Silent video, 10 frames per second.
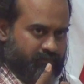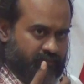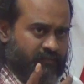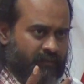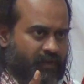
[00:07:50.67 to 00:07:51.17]

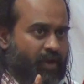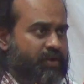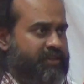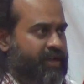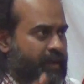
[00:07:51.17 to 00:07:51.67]
Hmm? Now
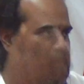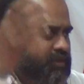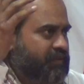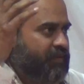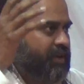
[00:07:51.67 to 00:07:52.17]
you are saying, I am
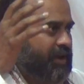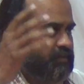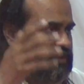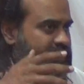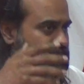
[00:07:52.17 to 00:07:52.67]
not suffering, I
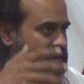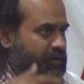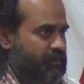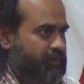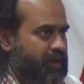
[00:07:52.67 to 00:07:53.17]
am just
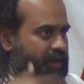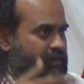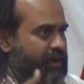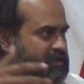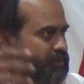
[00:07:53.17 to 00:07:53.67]

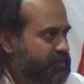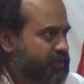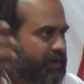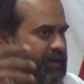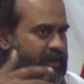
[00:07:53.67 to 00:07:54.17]
bearing my
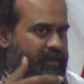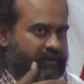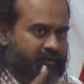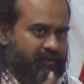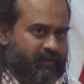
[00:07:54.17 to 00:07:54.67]
responsibility.
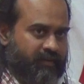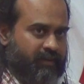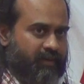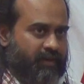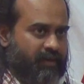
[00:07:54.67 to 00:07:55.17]

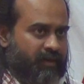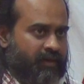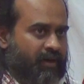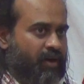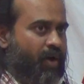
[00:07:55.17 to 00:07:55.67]

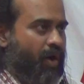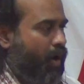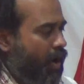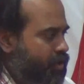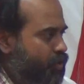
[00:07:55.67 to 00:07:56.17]

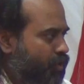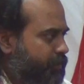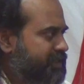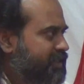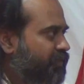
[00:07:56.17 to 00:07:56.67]
Or you
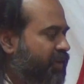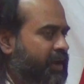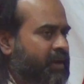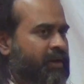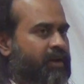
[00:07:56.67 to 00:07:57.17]
could be
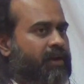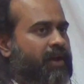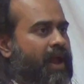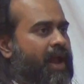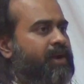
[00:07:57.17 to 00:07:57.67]
suffering
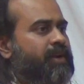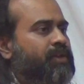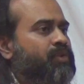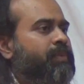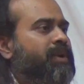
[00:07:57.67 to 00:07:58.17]
and
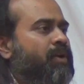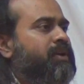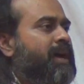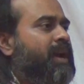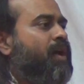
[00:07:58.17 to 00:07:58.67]
you may
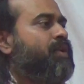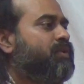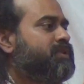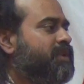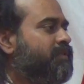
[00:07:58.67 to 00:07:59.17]
not allow
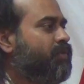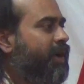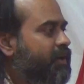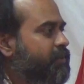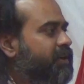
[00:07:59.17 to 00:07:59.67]
yourself to
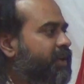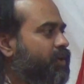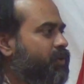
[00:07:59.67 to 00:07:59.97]
admit that